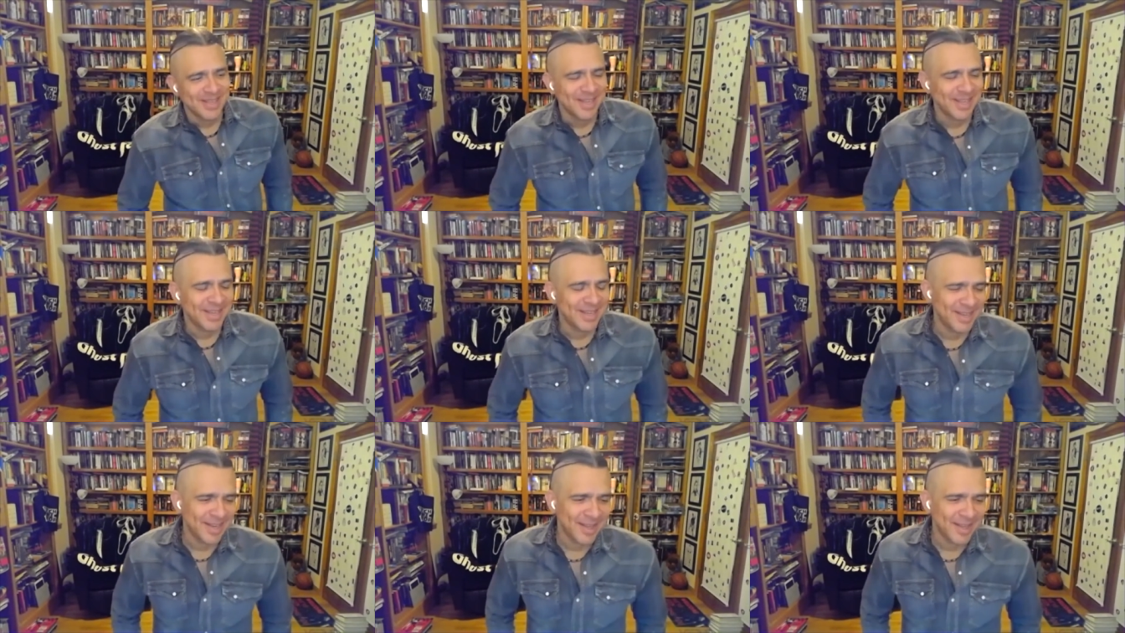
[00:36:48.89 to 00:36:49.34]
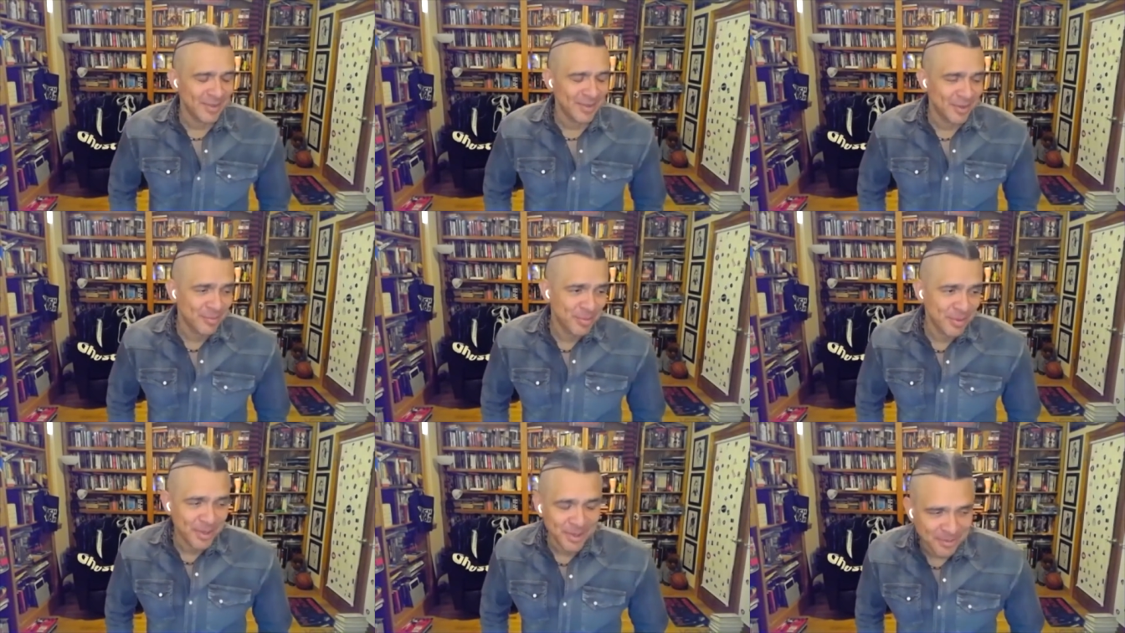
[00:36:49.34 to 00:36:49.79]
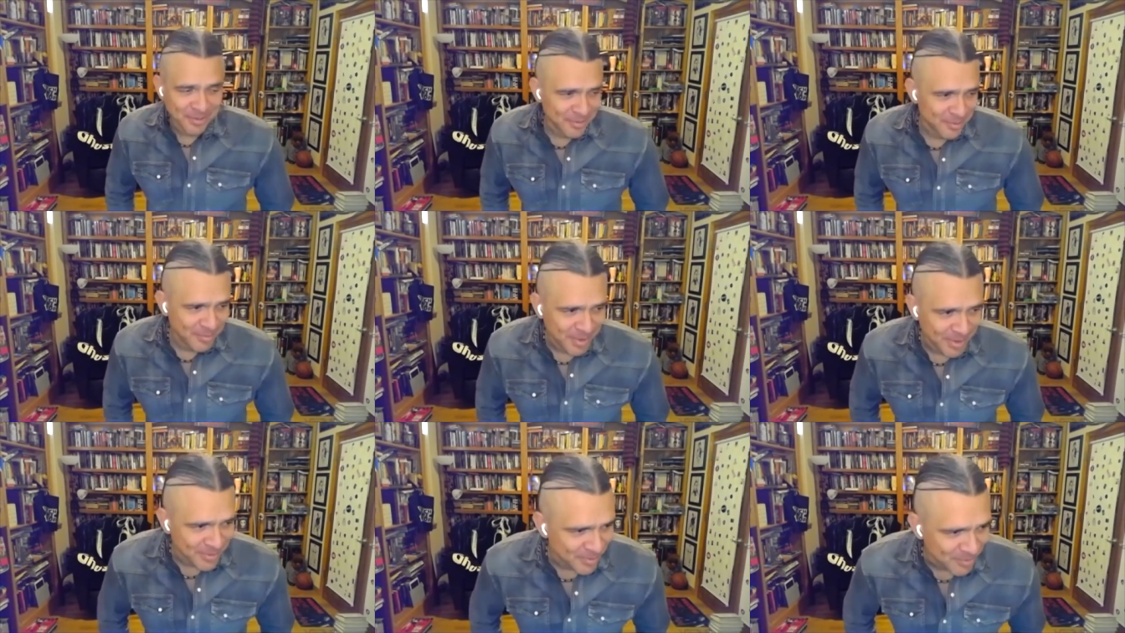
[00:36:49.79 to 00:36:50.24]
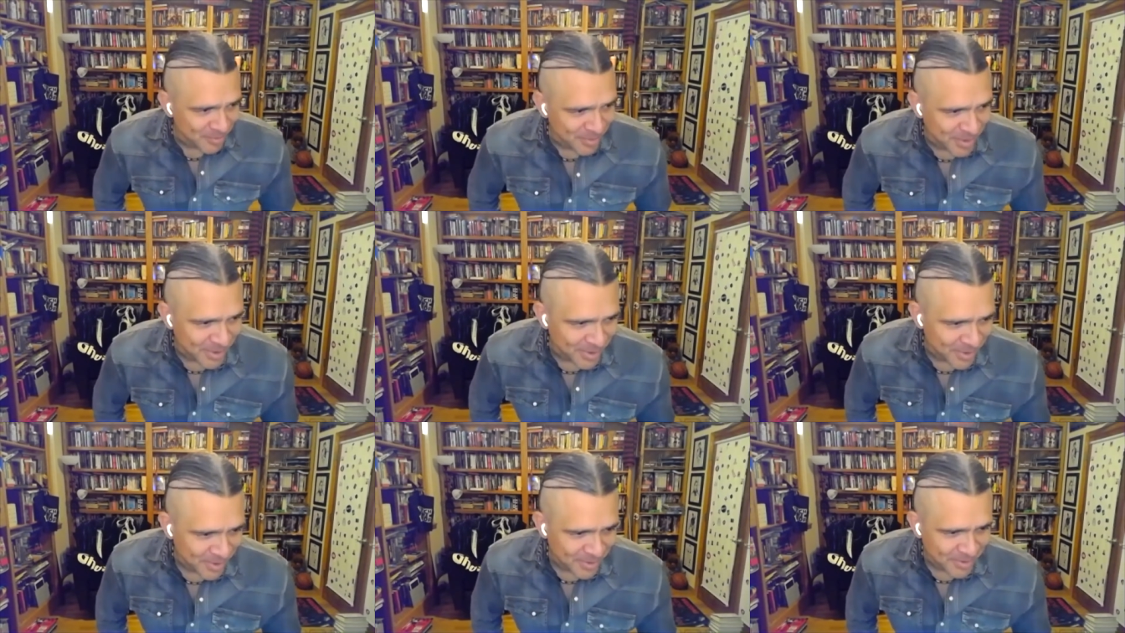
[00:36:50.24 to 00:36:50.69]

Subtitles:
And this probably comes back to my